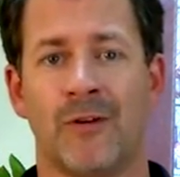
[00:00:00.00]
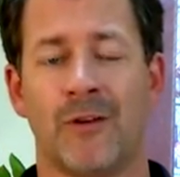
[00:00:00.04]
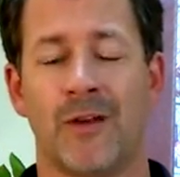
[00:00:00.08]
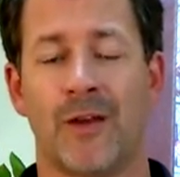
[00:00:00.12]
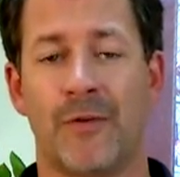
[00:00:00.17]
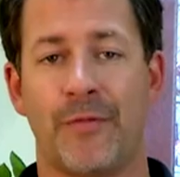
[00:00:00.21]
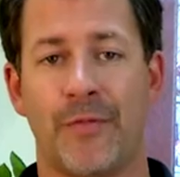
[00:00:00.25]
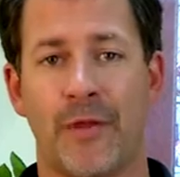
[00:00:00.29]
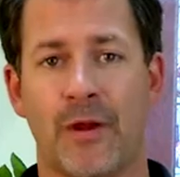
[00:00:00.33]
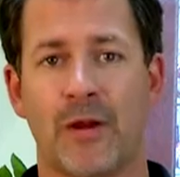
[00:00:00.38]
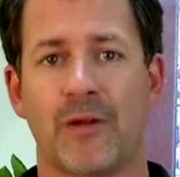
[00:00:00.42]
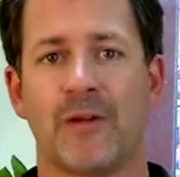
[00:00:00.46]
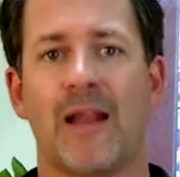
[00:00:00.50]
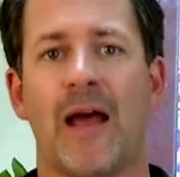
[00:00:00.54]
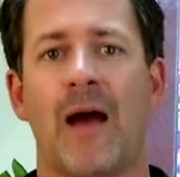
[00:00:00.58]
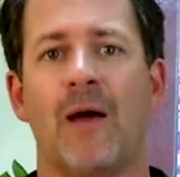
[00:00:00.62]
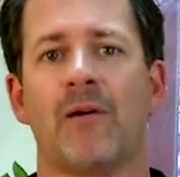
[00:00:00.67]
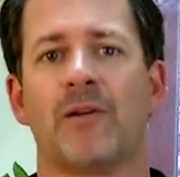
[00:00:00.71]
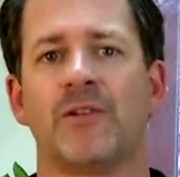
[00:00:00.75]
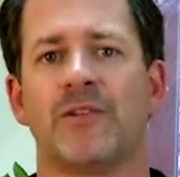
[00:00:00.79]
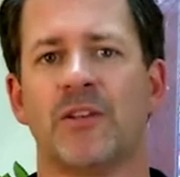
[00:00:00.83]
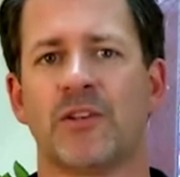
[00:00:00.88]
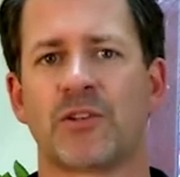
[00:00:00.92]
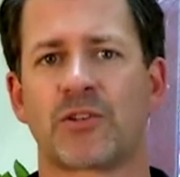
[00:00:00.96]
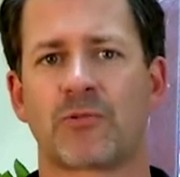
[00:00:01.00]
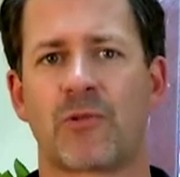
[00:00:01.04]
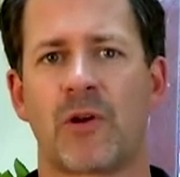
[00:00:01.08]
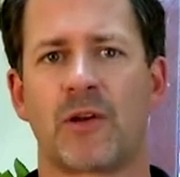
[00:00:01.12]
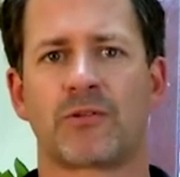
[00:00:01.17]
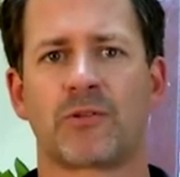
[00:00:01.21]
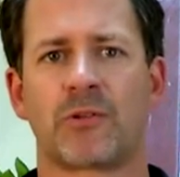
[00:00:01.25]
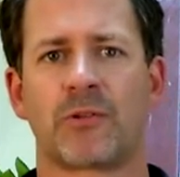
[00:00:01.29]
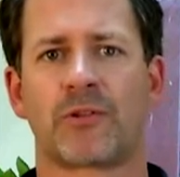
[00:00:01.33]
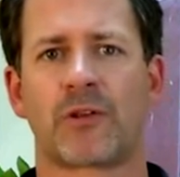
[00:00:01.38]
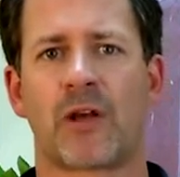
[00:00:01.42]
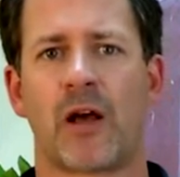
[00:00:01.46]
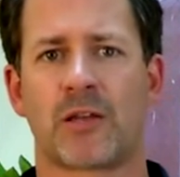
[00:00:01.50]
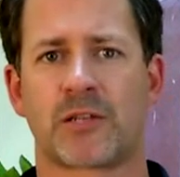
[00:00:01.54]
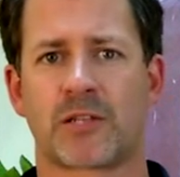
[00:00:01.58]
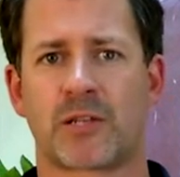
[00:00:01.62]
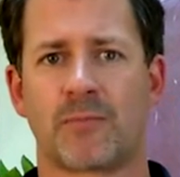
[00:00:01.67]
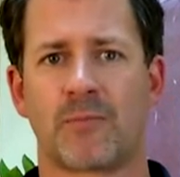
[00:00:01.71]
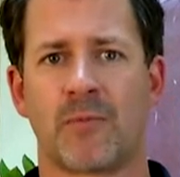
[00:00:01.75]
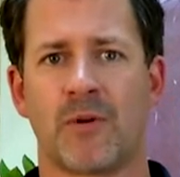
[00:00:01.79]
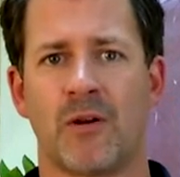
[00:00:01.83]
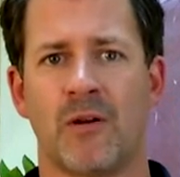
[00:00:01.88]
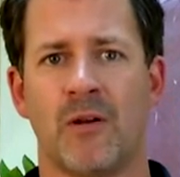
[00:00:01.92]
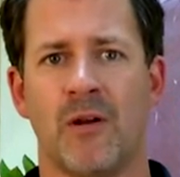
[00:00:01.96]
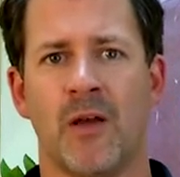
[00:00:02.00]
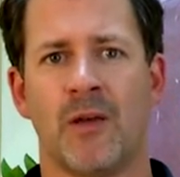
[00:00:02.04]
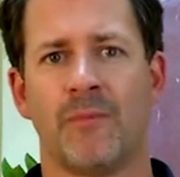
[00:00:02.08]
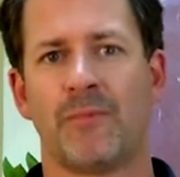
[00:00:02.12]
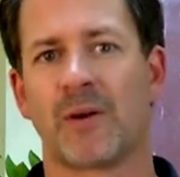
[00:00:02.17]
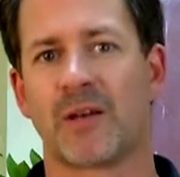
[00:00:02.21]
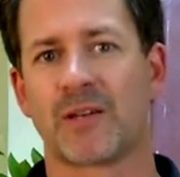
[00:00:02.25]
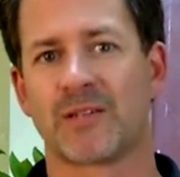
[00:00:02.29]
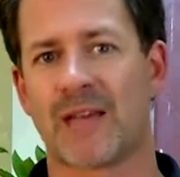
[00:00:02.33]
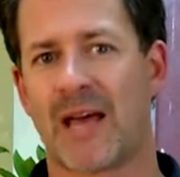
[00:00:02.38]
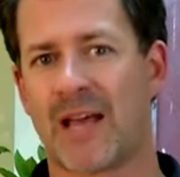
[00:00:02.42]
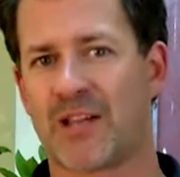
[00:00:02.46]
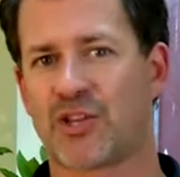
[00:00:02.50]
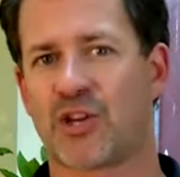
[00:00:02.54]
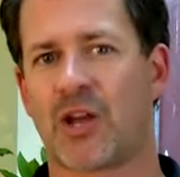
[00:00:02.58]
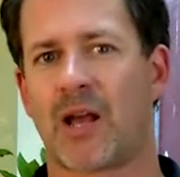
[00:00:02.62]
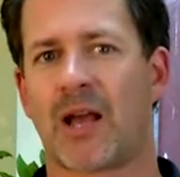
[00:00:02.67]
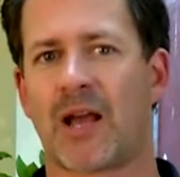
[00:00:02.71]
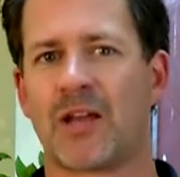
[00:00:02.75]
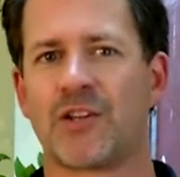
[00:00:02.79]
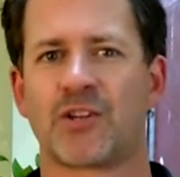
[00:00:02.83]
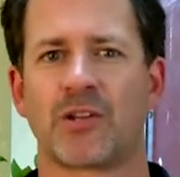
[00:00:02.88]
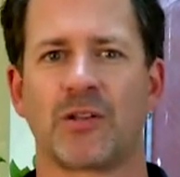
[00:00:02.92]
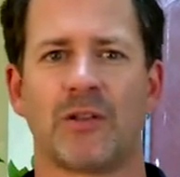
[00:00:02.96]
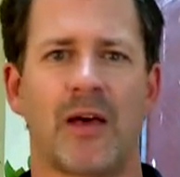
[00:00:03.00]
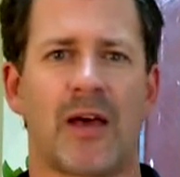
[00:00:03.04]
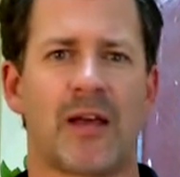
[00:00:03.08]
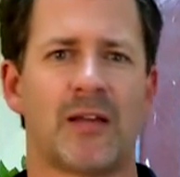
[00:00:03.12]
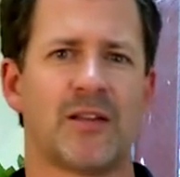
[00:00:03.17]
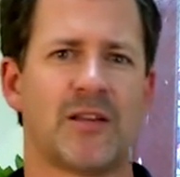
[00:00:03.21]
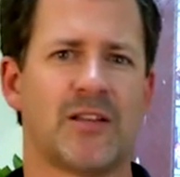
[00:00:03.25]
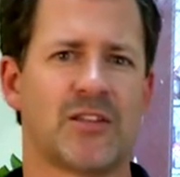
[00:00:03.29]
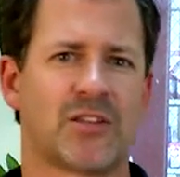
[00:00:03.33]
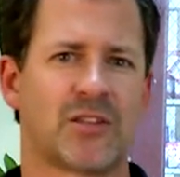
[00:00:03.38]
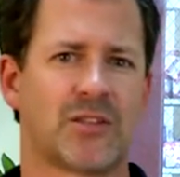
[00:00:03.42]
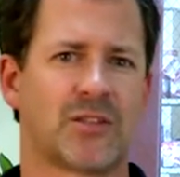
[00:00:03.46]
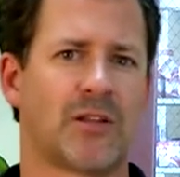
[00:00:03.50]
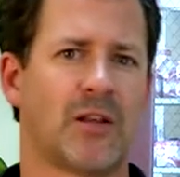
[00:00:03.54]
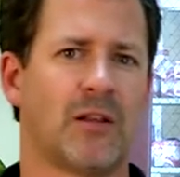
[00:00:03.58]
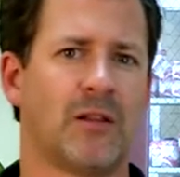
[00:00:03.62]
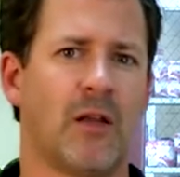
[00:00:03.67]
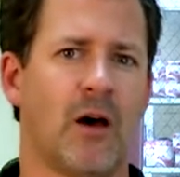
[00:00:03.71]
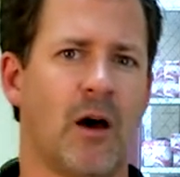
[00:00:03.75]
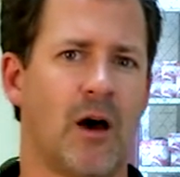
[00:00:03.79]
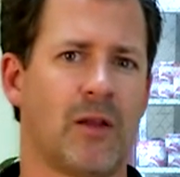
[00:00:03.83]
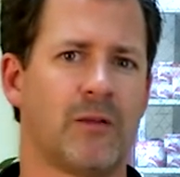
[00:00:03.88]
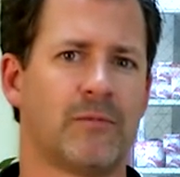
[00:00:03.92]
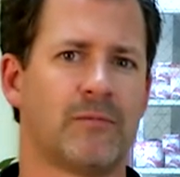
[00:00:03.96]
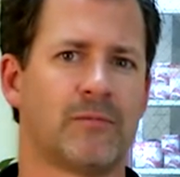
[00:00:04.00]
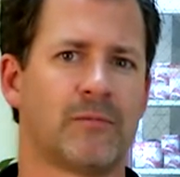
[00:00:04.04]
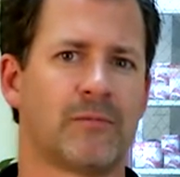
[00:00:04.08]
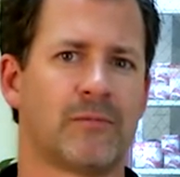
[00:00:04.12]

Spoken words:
and they're now a disgruntled customer because that check engine light is still on.